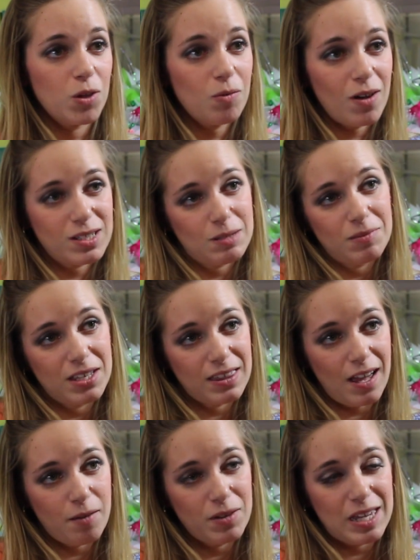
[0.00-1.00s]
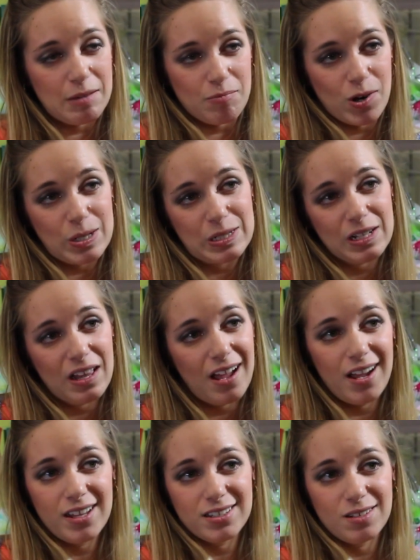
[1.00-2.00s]
want something that we can
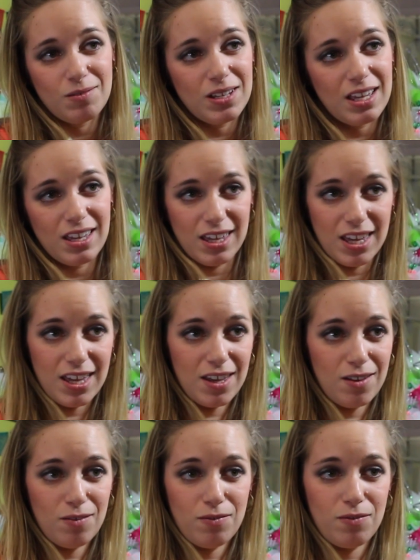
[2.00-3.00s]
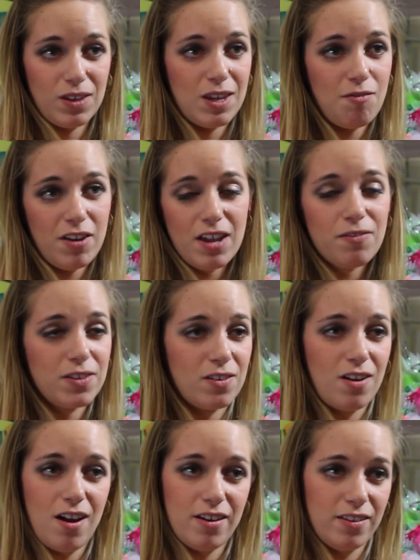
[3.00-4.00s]
personalize and we can give even if
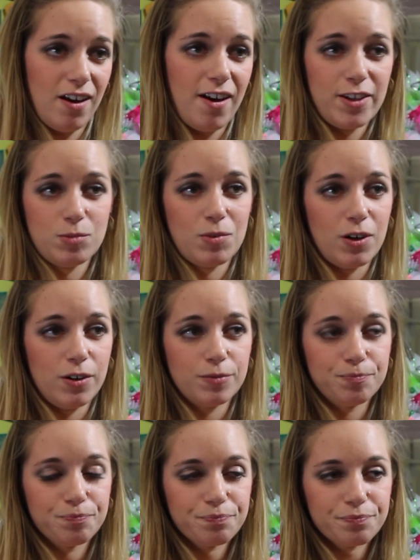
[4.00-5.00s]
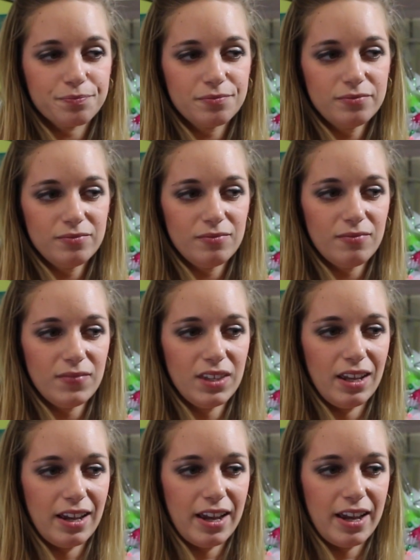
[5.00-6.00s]
they're not in the hospital.
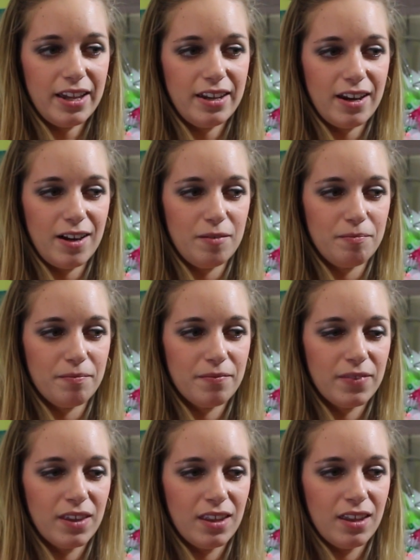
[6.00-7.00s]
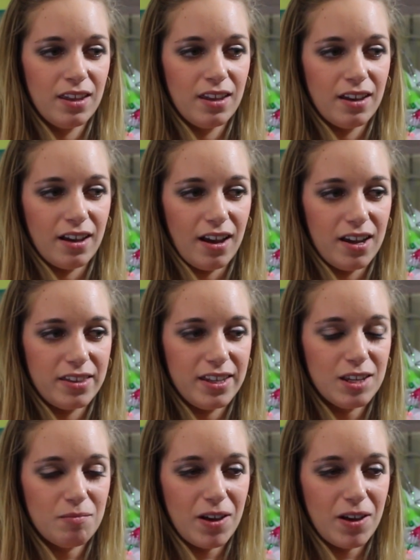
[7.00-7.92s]
And I think